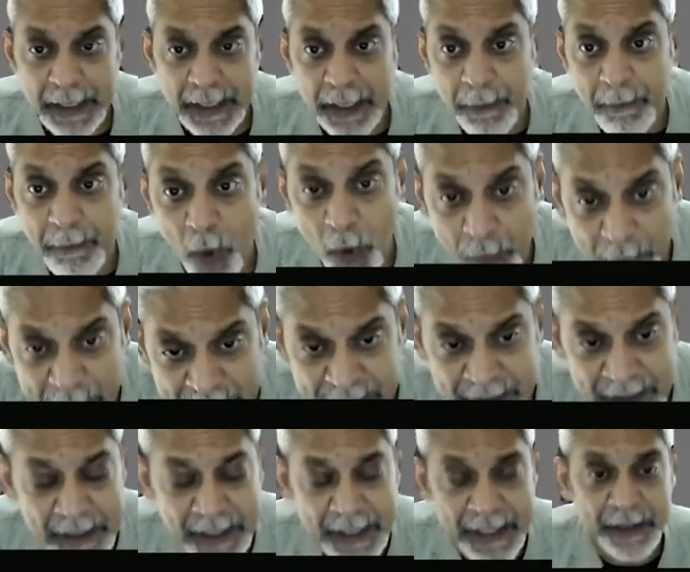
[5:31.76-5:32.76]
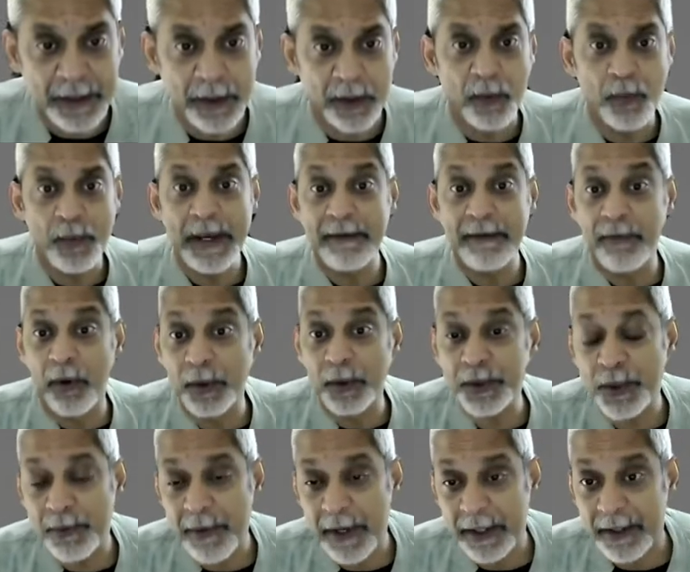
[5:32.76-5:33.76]
More recently, though, we have
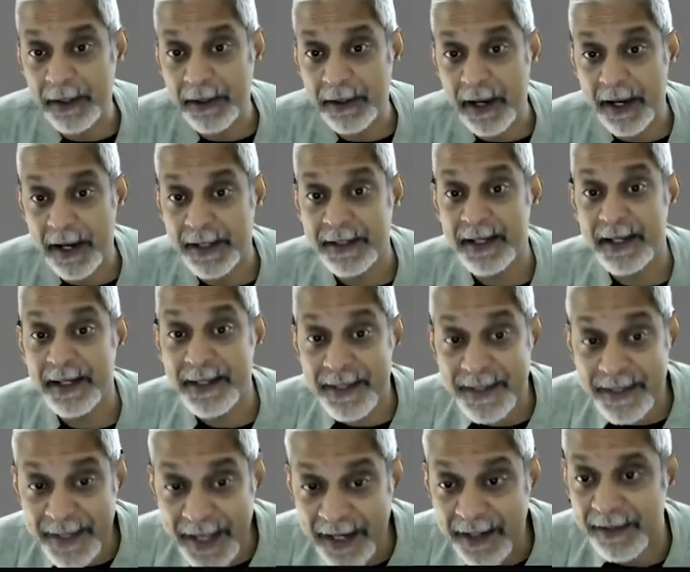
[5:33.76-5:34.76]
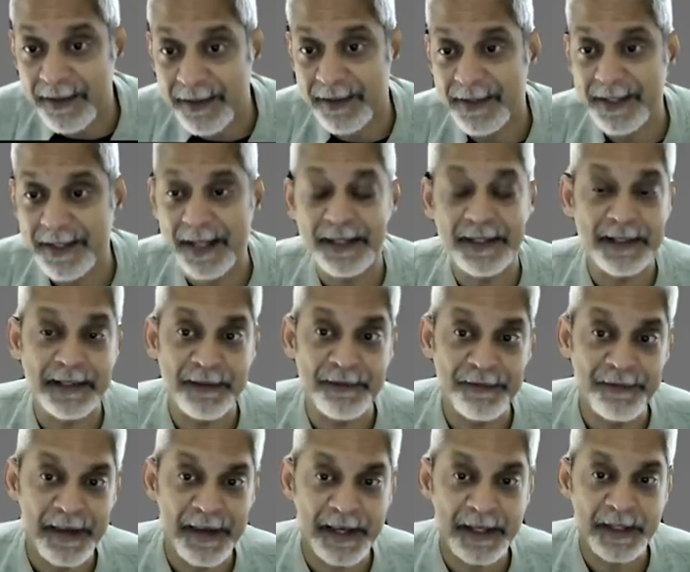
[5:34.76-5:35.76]
also recognized a second sensitive
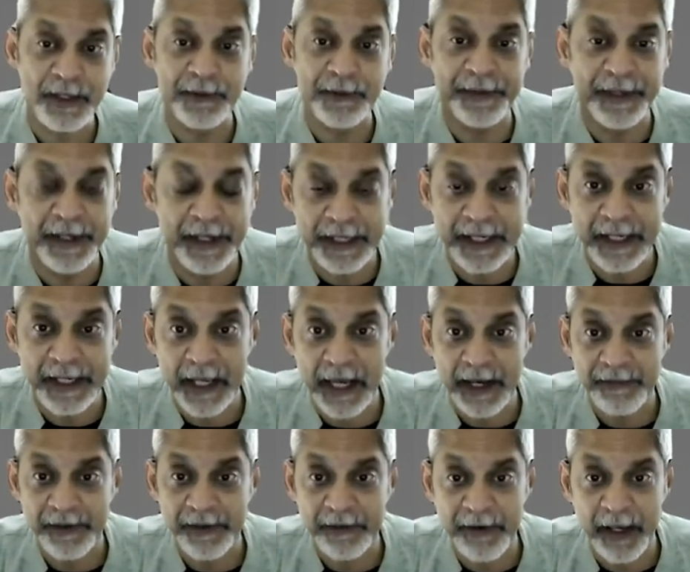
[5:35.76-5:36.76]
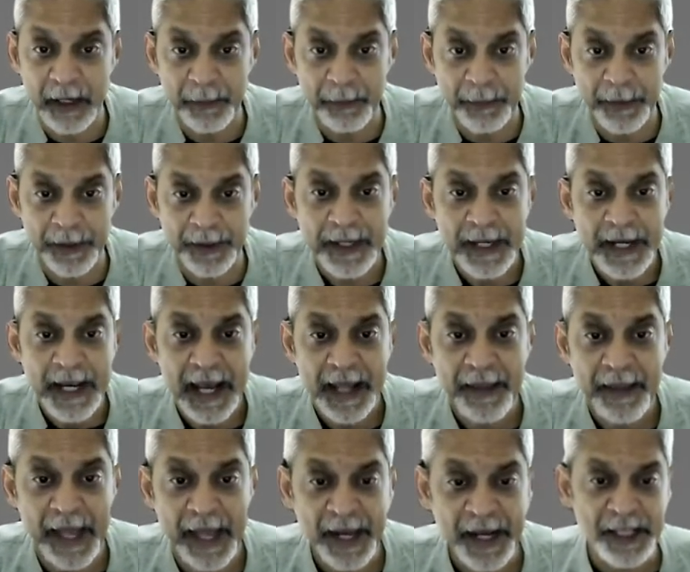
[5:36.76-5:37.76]
phase of early life development,
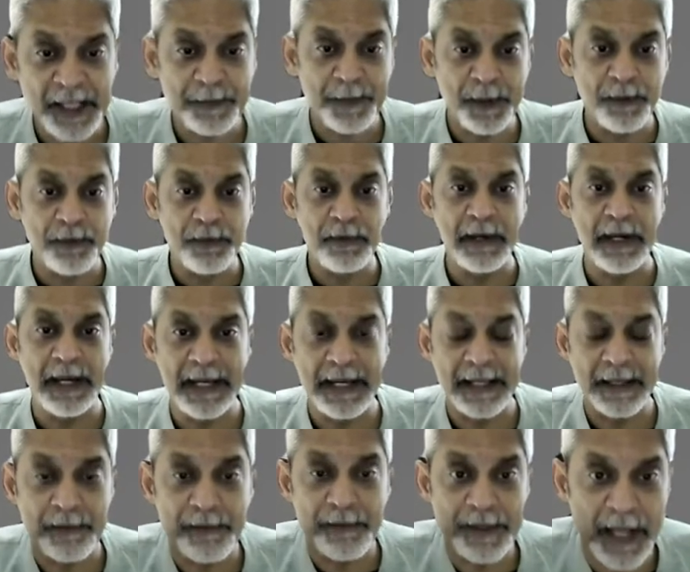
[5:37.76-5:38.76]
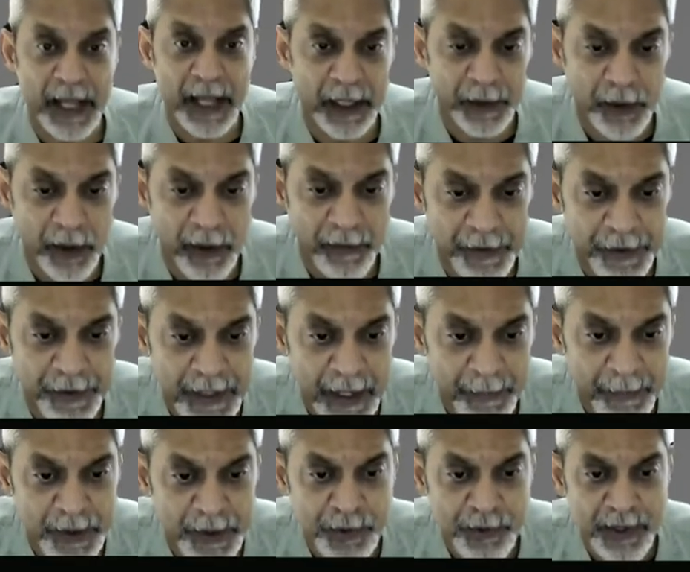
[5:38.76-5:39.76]
and that has been really the result of the
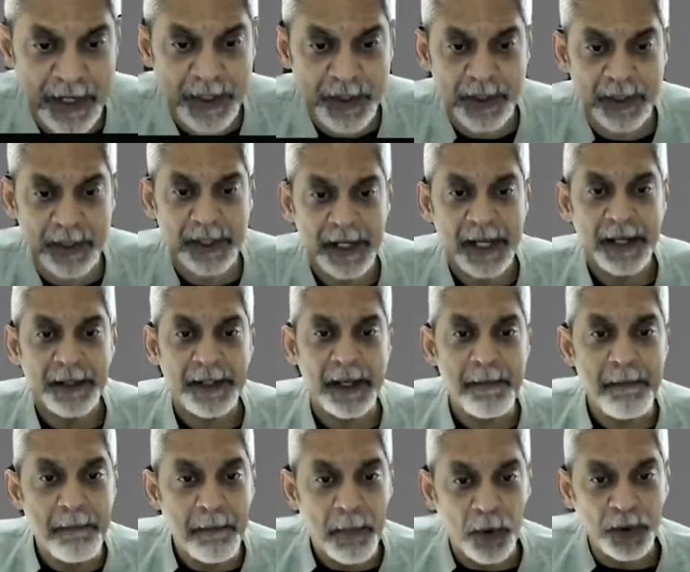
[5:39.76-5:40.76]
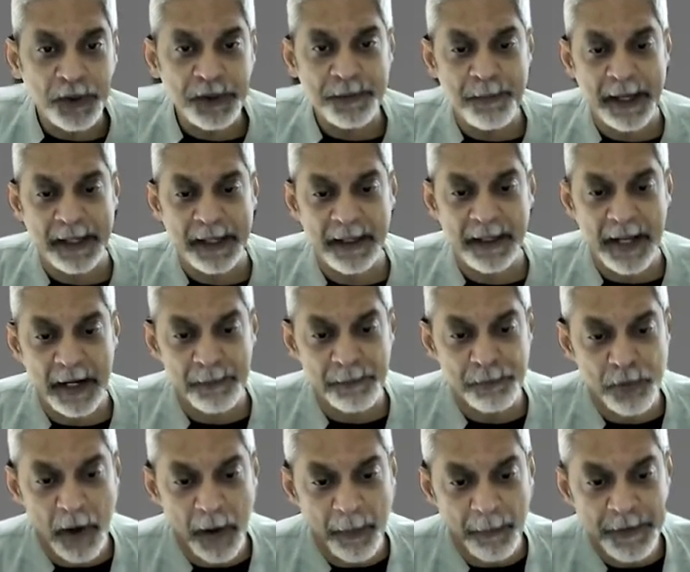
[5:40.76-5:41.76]
demonstration that most mental health
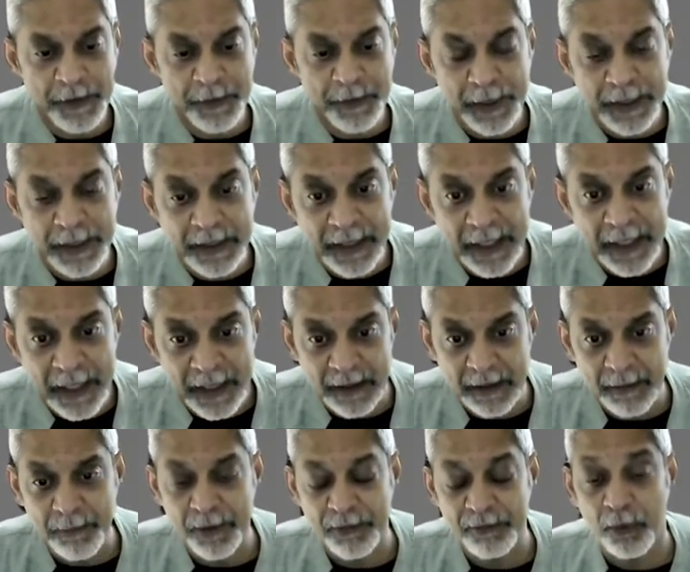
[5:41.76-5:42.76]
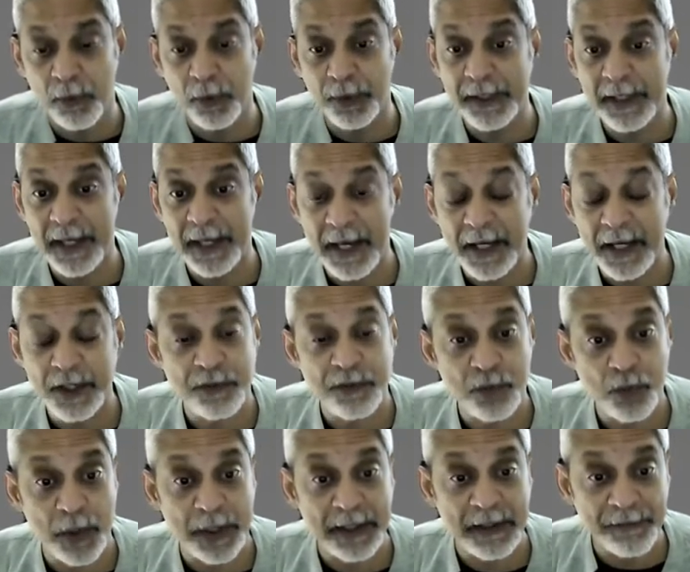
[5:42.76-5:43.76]
problems begin before the age of
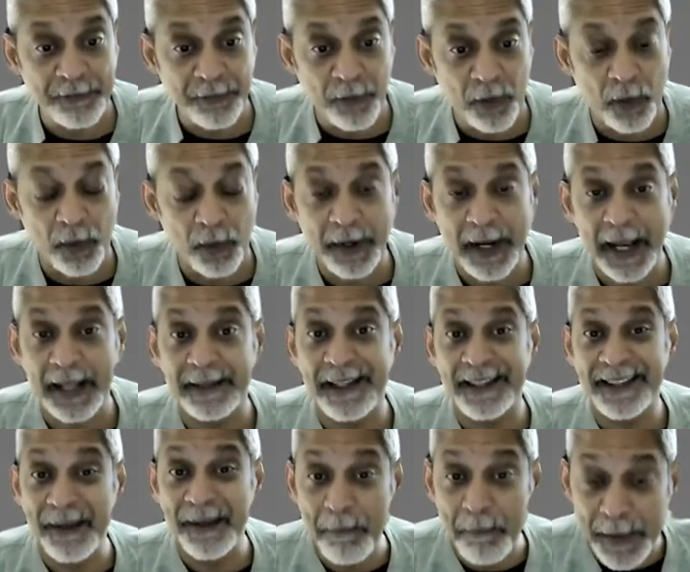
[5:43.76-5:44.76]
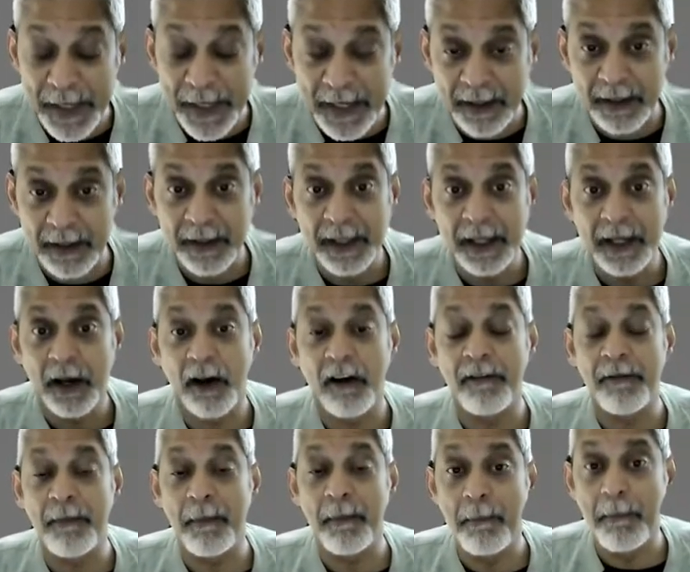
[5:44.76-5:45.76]
24, and that the peak
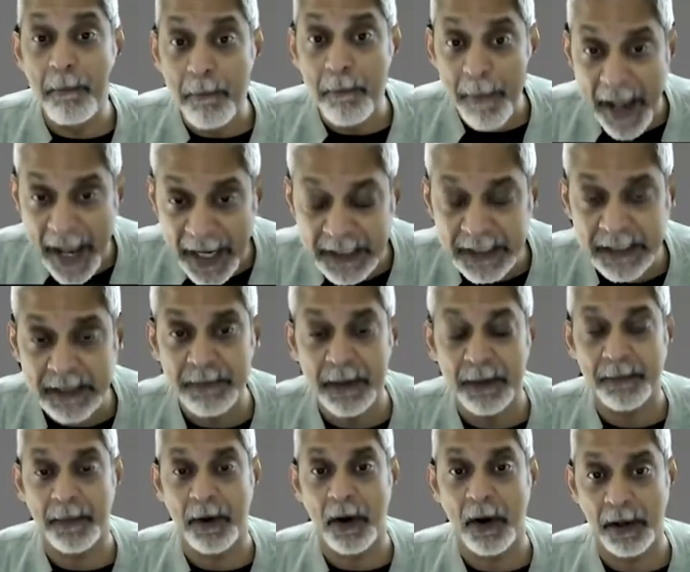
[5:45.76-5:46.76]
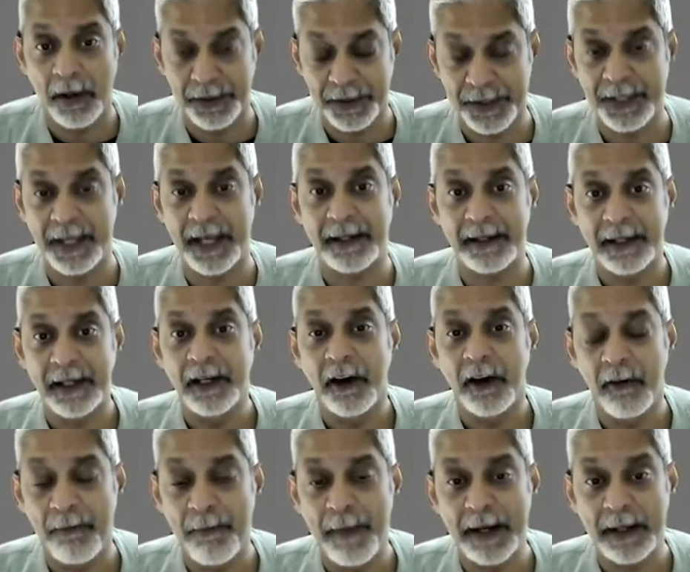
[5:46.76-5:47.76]
of maximum onset
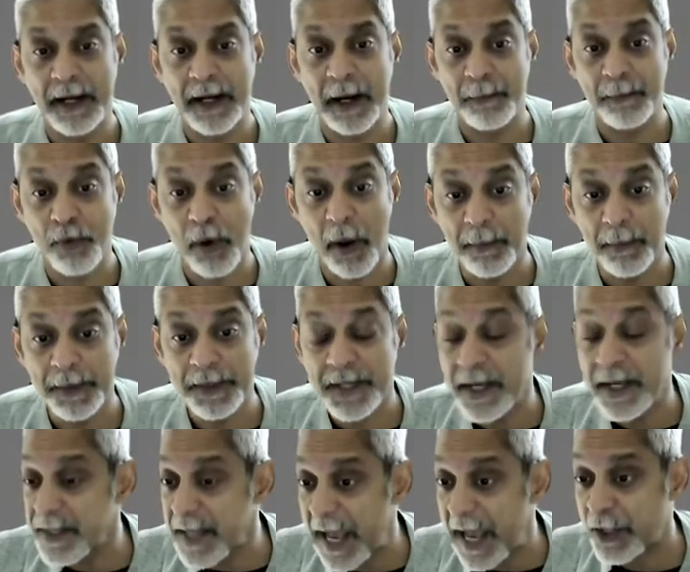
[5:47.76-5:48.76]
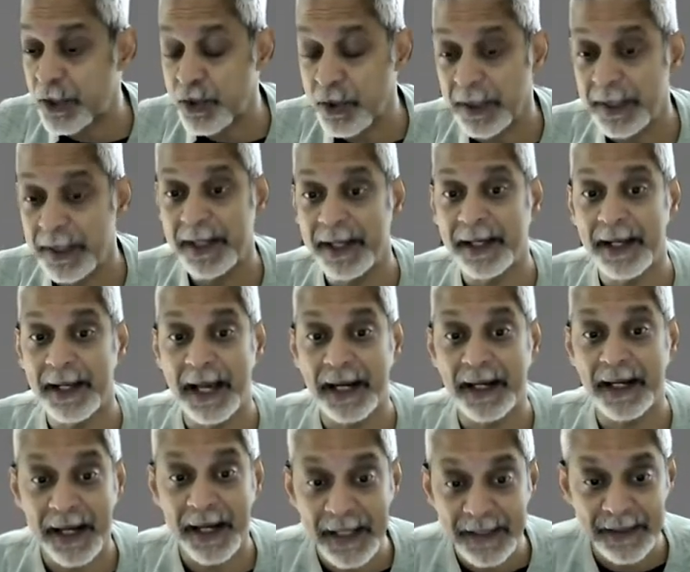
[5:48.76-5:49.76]
of mental health problems is actually in
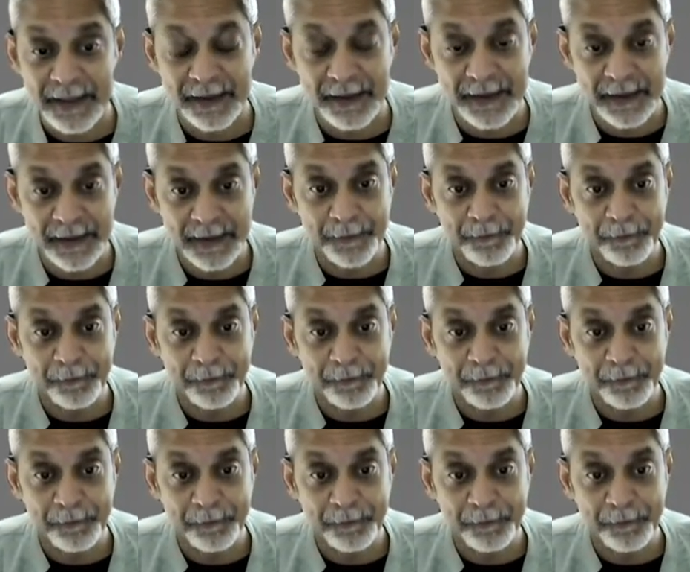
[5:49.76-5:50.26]
adolescence.